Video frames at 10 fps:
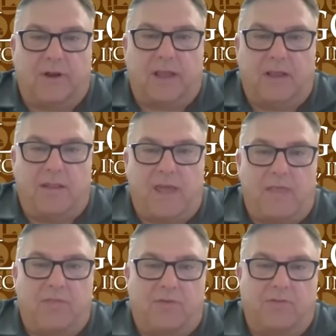again,
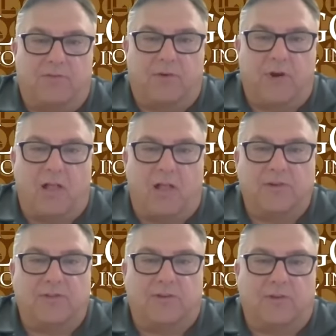that thirst for
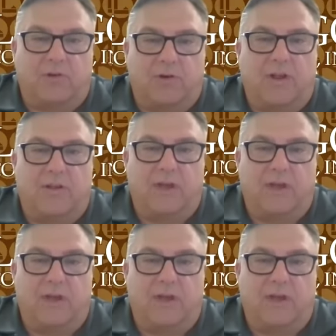knowledge and learning